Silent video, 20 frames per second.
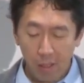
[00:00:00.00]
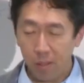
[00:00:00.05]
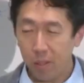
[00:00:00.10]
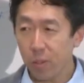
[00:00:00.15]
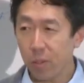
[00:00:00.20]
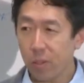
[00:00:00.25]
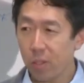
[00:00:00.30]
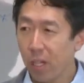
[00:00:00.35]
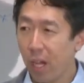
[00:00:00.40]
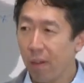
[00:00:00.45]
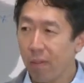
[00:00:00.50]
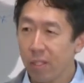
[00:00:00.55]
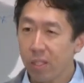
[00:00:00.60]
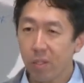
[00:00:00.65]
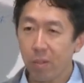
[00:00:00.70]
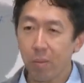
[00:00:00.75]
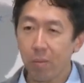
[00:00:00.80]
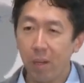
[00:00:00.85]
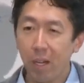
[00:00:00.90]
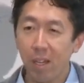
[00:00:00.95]
use
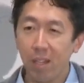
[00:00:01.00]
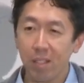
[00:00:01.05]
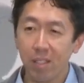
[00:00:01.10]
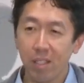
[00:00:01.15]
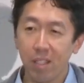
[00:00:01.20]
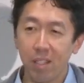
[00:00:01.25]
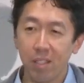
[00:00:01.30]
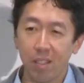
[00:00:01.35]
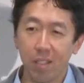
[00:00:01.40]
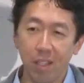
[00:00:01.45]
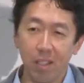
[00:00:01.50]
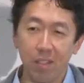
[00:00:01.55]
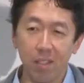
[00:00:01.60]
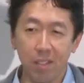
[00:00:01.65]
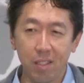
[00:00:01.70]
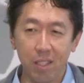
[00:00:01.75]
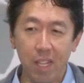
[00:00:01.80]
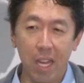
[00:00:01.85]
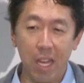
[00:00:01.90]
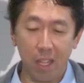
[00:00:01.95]
JavaScript parsers to
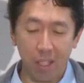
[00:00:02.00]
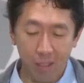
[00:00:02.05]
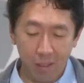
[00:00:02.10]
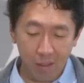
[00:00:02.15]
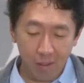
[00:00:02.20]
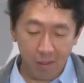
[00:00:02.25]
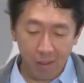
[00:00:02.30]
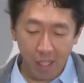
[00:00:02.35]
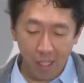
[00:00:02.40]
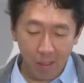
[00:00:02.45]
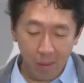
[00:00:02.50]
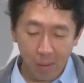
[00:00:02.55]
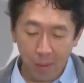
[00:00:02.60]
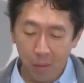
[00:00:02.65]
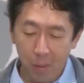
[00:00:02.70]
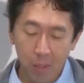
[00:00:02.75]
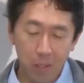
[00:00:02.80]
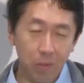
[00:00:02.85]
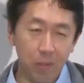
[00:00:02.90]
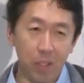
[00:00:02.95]
understand, right?
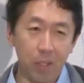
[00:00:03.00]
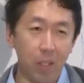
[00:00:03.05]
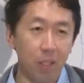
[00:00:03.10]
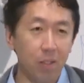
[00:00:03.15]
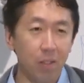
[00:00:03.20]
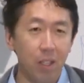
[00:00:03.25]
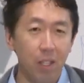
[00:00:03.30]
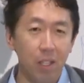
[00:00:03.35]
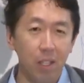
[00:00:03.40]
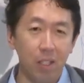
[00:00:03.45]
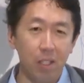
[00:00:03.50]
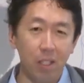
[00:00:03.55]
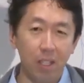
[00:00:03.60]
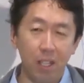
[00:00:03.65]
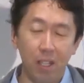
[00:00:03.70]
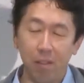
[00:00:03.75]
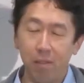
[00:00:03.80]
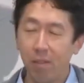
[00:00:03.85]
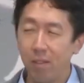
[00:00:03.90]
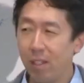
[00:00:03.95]
Or even go
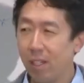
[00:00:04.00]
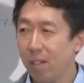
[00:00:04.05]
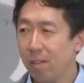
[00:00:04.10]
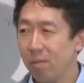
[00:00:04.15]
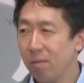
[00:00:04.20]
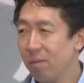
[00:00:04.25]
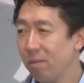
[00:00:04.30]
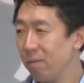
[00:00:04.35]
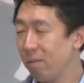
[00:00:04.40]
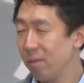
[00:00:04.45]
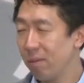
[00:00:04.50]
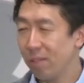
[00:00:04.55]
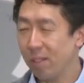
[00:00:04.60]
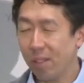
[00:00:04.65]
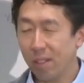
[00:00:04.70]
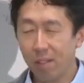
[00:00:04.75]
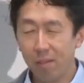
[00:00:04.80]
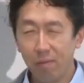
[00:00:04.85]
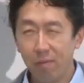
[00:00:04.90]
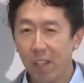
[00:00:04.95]
and
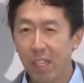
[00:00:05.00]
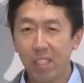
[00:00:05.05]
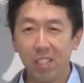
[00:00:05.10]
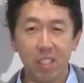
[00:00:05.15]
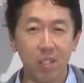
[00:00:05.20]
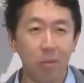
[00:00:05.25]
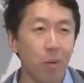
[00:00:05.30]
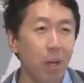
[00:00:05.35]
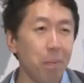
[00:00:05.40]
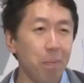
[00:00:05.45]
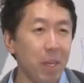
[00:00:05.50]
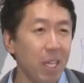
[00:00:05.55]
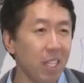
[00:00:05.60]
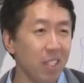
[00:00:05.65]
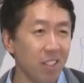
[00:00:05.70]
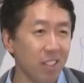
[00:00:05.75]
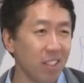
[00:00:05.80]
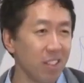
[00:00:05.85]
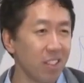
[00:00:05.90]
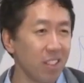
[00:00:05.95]
fetch the web
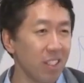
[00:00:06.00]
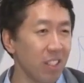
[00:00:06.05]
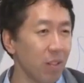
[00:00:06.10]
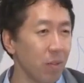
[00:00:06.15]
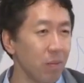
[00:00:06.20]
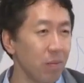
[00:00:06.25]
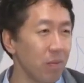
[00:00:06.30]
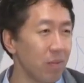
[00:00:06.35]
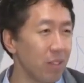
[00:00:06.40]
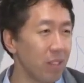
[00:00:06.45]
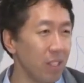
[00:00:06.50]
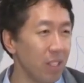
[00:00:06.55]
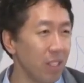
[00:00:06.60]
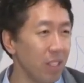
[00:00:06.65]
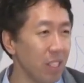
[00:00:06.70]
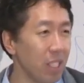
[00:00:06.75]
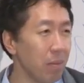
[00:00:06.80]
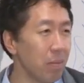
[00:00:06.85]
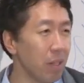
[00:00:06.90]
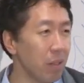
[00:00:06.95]
pages that
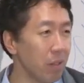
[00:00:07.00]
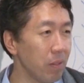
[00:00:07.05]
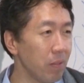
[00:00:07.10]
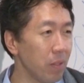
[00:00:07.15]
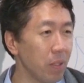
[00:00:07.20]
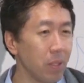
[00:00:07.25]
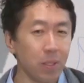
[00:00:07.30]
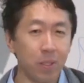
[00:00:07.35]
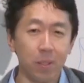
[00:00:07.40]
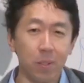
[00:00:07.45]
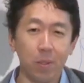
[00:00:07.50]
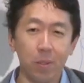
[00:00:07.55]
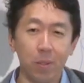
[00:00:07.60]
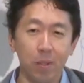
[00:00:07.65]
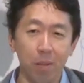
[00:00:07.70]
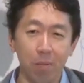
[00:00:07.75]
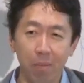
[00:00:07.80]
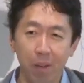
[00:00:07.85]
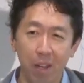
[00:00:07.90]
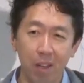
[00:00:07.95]
the email refers to
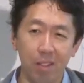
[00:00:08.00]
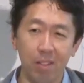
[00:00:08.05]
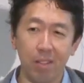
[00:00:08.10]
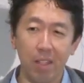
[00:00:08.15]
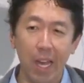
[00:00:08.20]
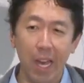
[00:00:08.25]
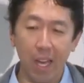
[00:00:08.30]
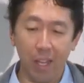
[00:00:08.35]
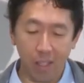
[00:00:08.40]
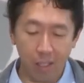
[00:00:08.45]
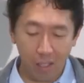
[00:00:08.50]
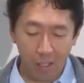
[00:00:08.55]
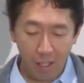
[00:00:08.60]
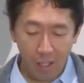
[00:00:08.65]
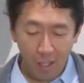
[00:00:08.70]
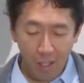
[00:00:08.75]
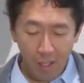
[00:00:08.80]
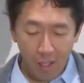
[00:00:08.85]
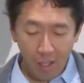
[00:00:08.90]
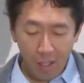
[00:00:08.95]
and parse that.
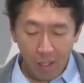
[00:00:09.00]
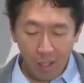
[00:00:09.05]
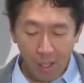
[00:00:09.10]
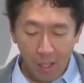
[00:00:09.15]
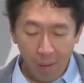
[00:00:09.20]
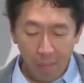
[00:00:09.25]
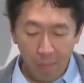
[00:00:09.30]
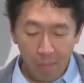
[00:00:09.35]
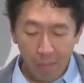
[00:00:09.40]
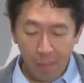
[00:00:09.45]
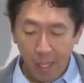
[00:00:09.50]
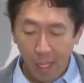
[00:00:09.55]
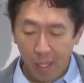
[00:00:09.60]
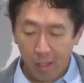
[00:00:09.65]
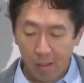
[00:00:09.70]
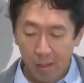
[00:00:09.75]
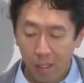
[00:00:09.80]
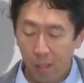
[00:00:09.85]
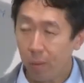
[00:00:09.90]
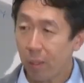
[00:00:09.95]

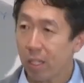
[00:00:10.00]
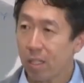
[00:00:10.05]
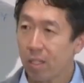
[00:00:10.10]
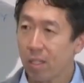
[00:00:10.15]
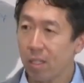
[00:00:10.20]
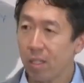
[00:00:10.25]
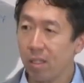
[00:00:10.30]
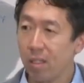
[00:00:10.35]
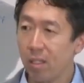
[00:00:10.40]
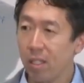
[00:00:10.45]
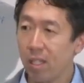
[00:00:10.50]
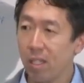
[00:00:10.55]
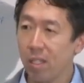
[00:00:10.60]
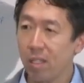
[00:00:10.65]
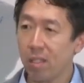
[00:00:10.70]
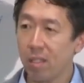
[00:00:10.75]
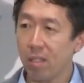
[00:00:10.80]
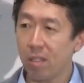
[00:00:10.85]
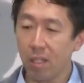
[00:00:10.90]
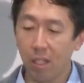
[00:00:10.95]
And the question
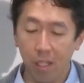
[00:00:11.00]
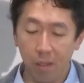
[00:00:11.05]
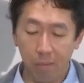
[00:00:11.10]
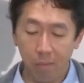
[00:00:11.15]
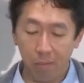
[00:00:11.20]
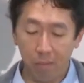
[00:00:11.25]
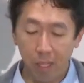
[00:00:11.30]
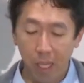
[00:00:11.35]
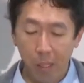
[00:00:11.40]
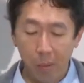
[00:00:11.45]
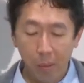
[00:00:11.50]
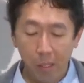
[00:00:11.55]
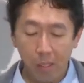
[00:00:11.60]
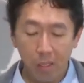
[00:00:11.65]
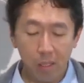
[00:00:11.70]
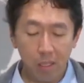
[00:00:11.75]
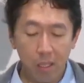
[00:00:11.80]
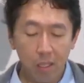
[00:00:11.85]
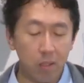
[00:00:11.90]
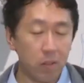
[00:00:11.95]
is, how well
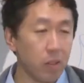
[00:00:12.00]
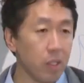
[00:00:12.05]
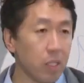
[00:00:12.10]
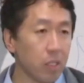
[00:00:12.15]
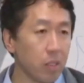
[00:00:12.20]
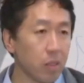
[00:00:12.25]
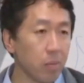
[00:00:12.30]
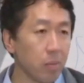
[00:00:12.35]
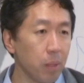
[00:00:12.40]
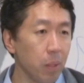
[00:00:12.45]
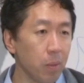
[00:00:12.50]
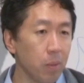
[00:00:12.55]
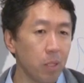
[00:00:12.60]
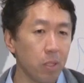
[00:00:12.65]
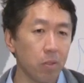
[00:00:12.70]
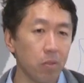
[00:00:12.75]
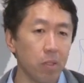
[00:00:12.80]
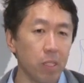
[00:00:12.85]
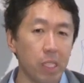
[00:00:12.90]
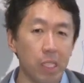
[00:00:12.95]
did each of these
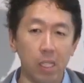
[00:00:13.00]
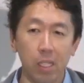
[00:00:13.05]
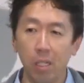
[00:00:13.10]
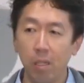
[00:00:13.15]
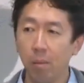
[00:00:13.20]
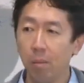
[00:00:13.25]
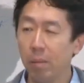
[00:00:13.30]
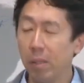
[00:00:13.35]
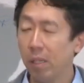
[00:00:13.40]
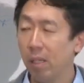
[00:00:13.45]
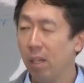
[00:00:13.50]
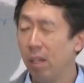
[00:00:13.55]
components really help?